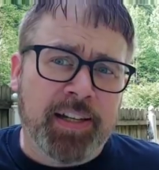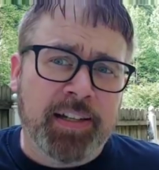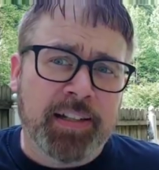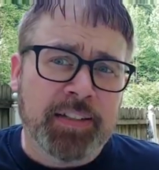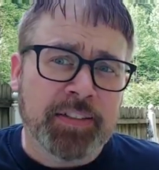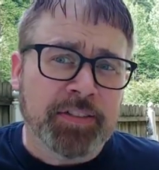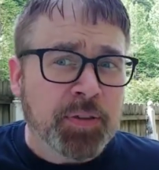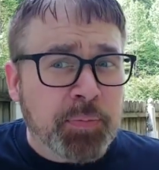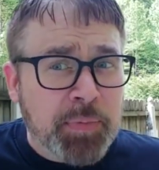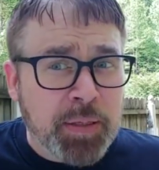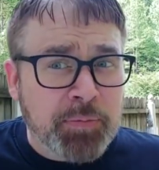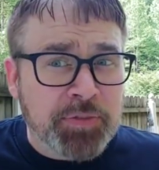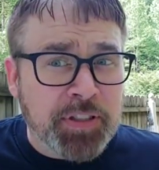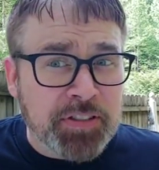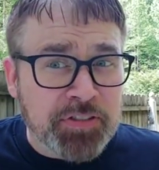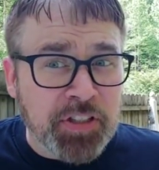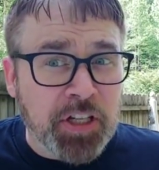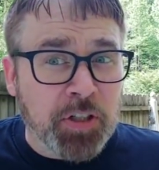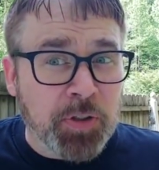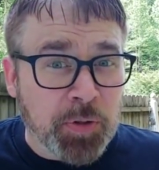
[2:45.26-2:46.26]
Sometimes
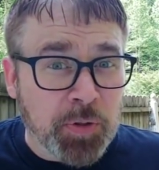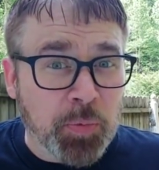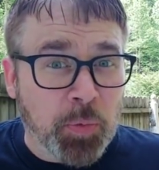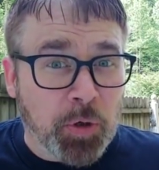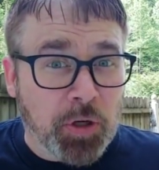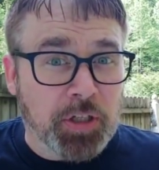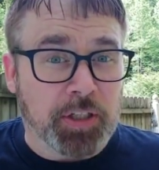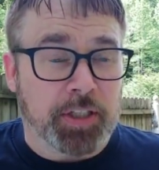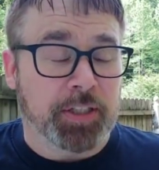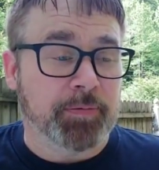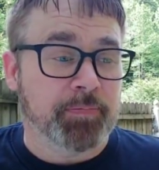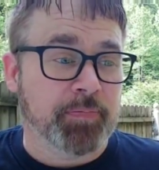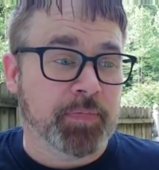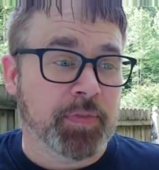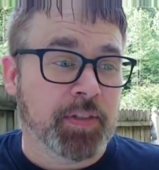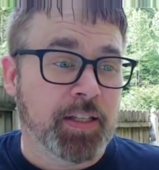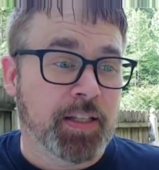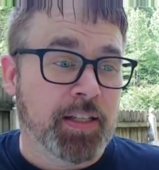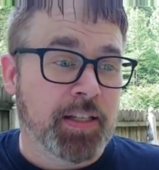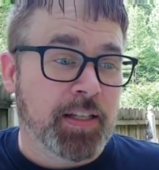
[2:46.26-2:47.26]
that's not going to work.
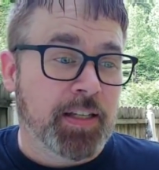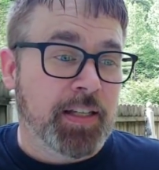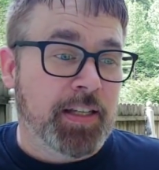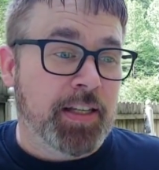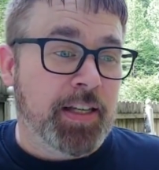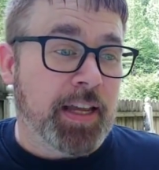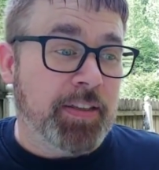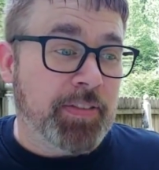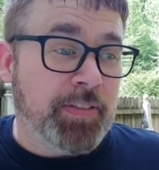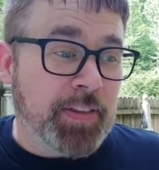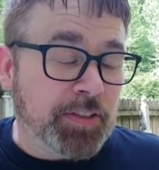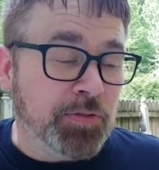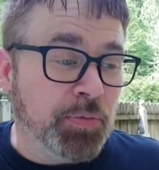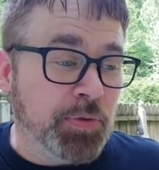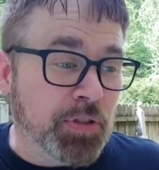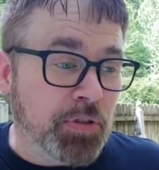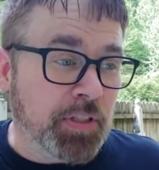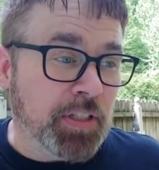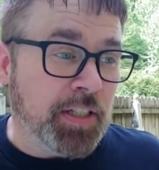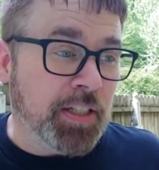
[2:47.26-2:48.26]
And that's when
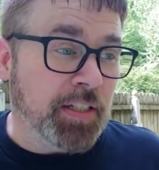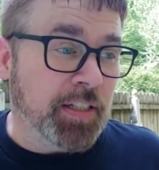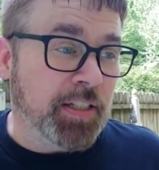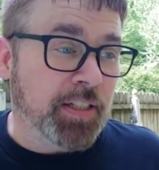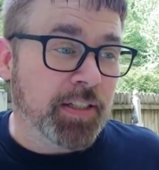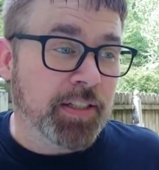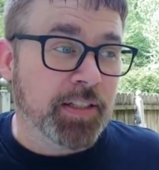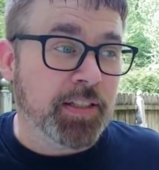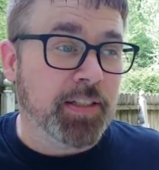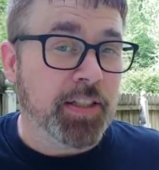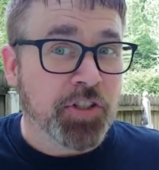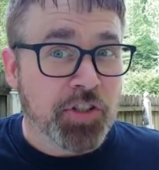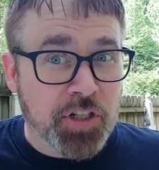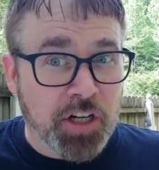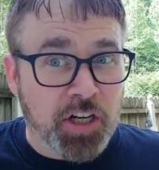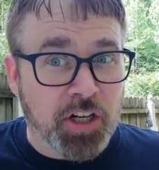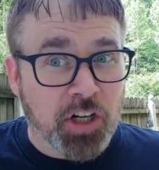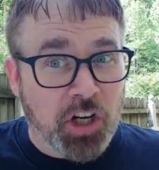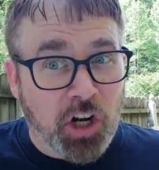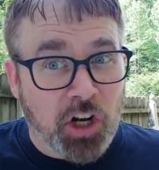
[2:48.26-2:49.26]
you need a
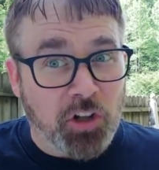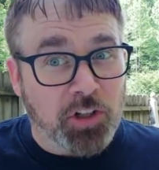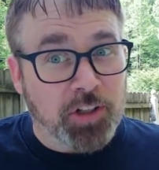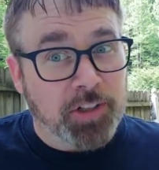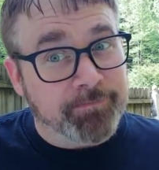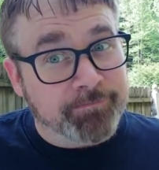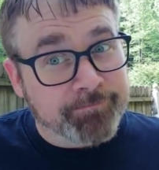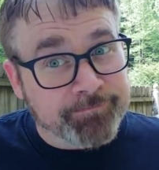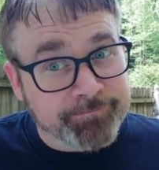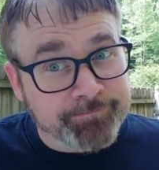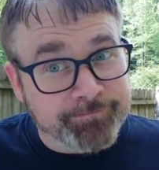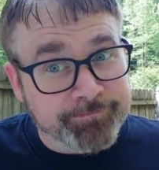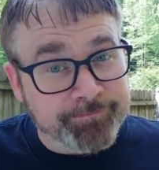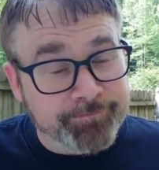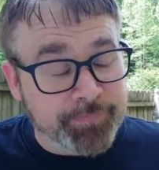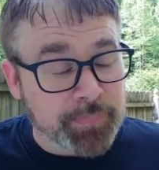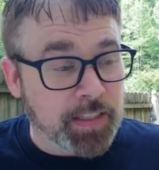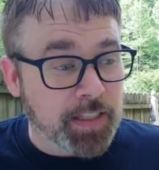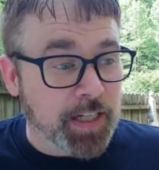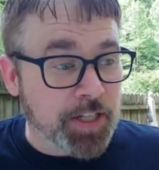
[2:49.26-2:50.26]
shock collar,
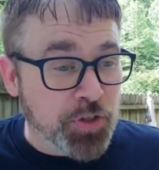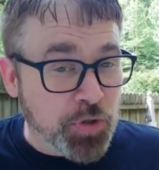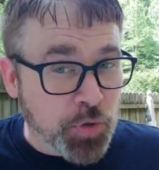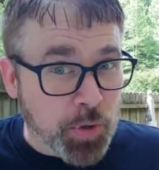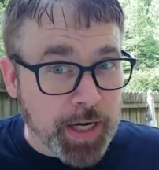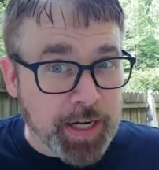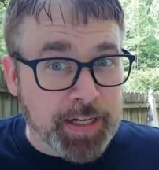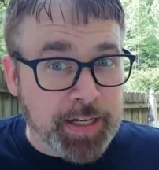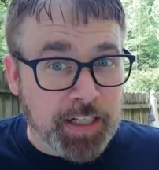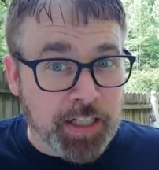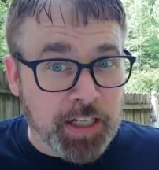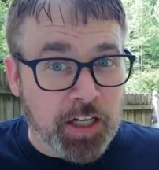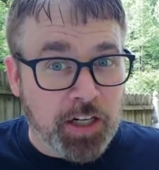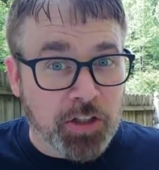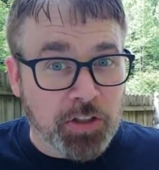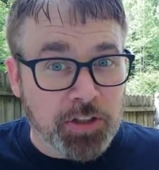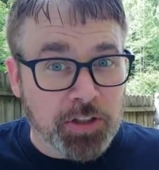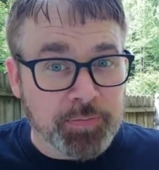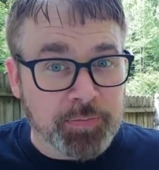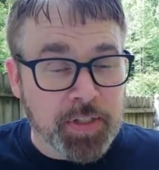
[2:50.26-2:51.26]
a training
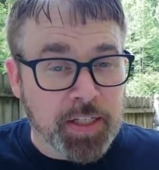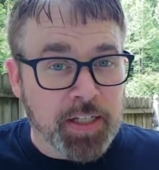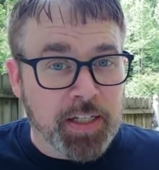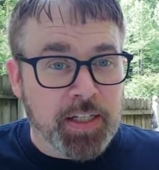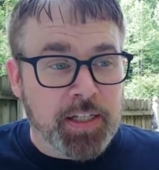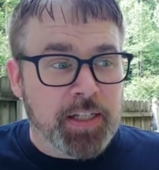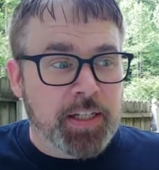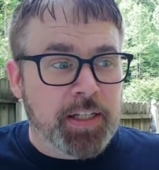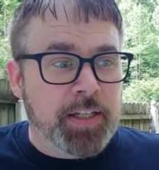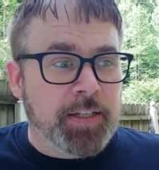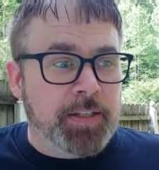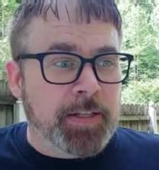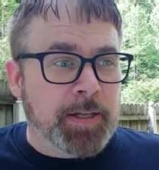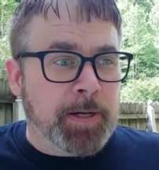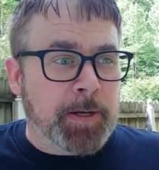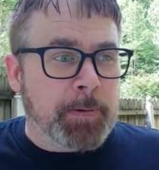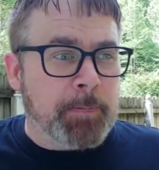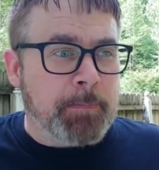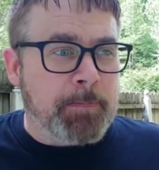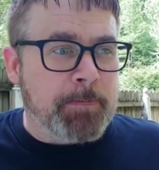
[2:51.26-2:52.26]
collar.
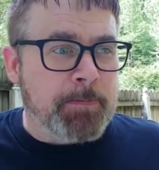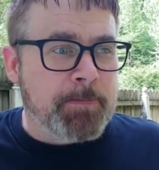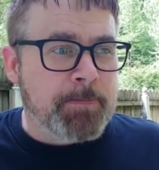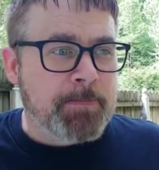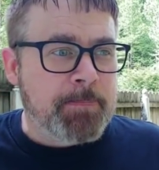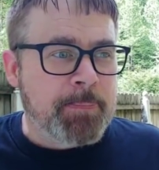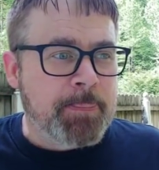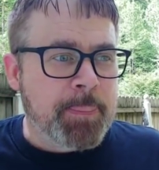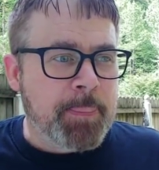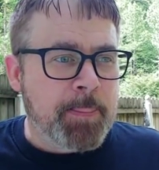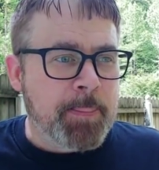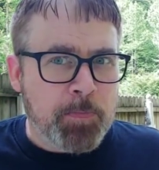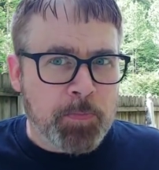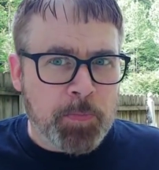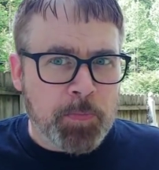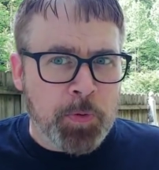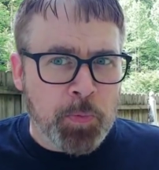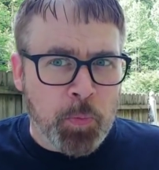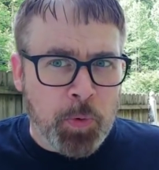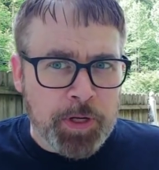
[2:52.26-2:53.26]
Now,
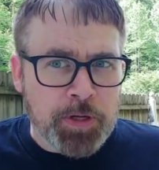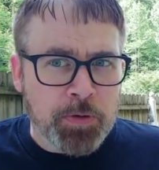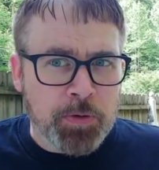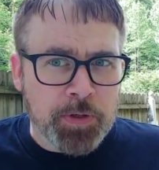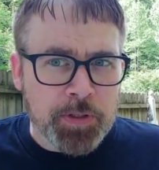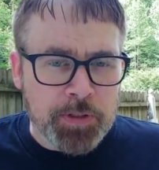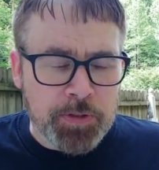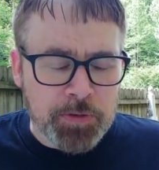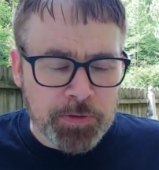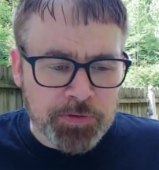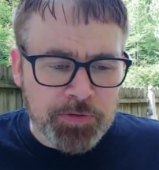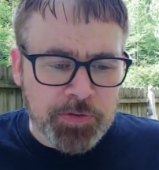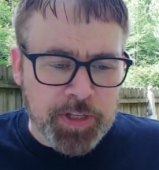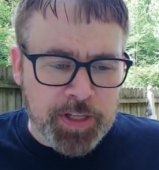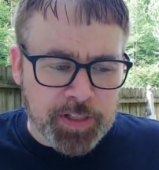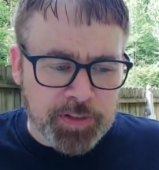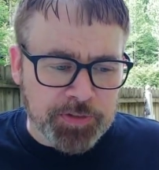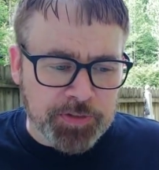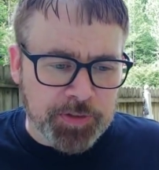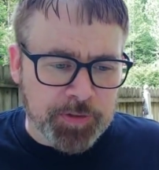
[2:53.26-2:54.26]
the way you're going to use
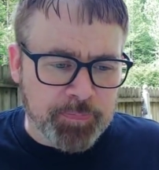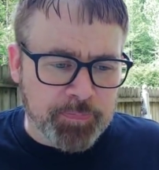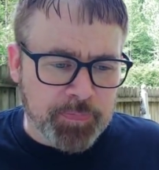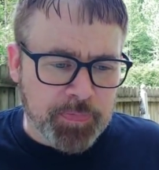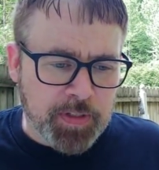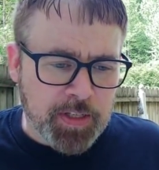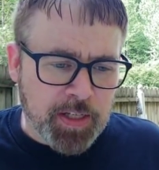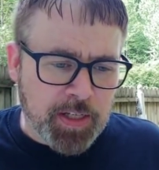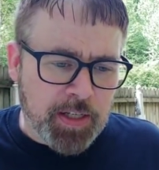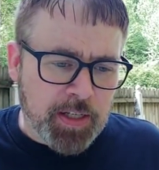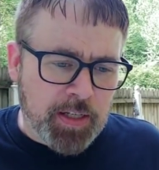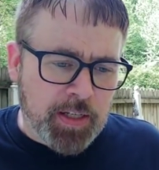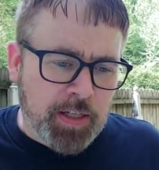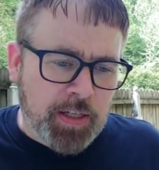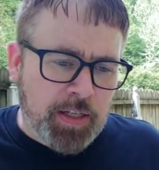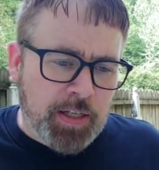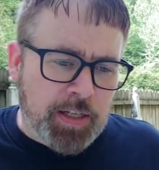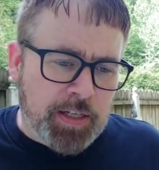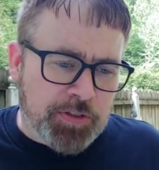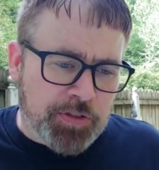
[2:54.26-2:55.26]
this
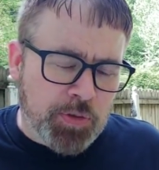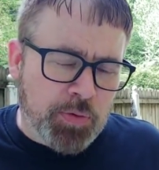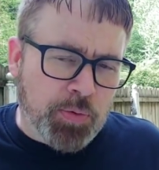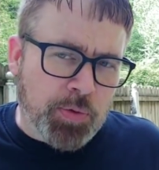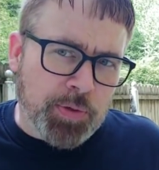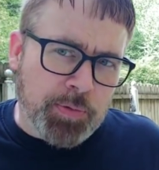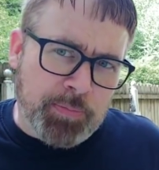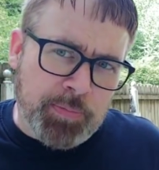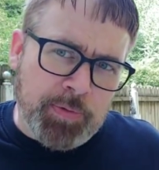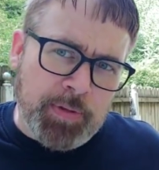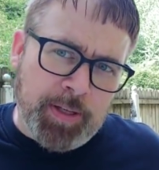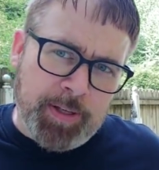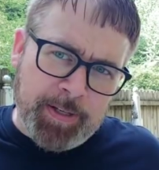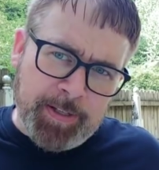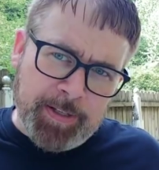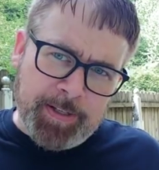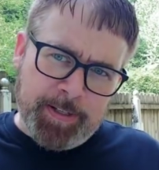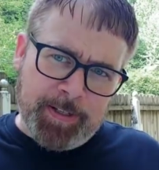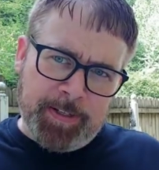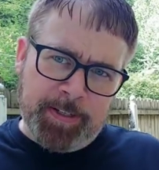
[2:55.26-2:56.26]
is you're going to,
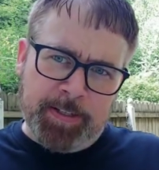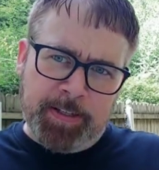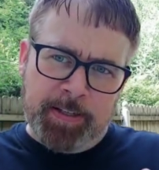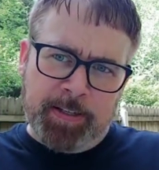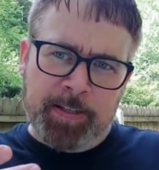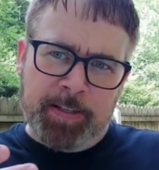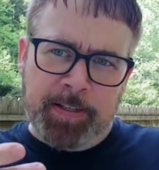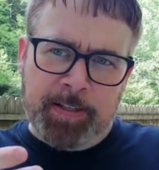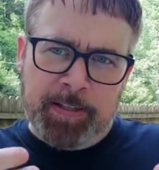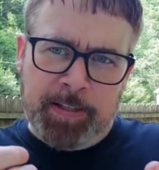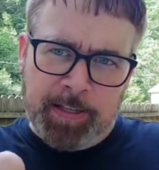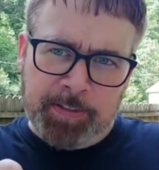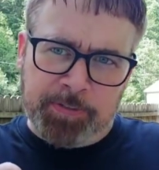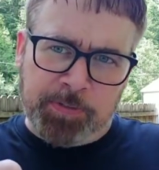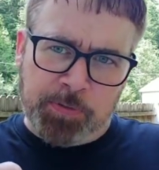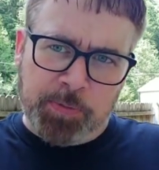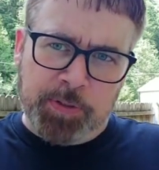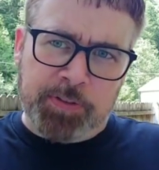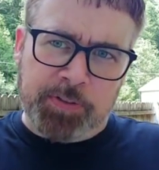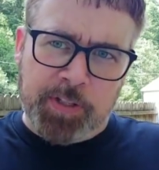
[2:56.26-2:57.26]
it has
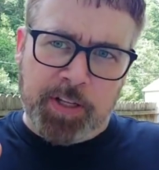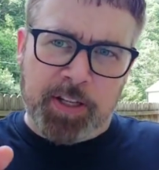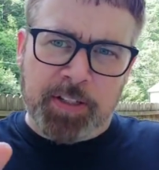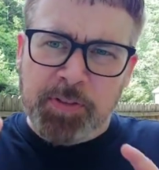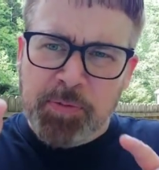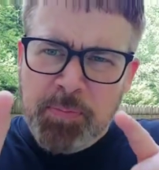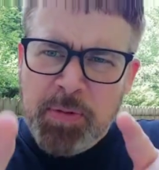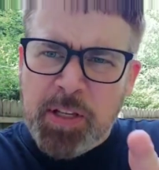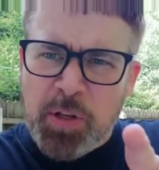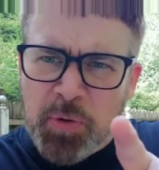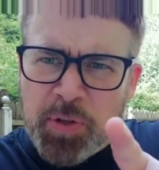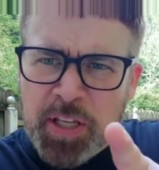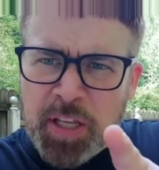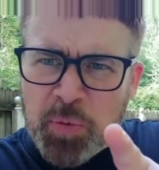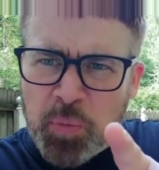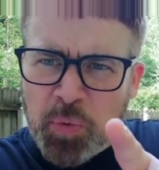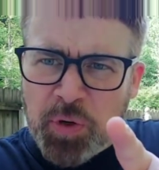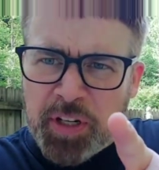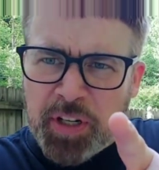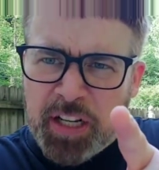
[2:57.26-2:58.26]
3 settings. Let me go
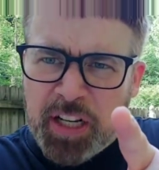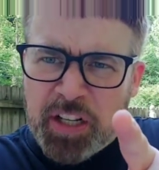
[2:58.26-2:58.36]
get one and I'll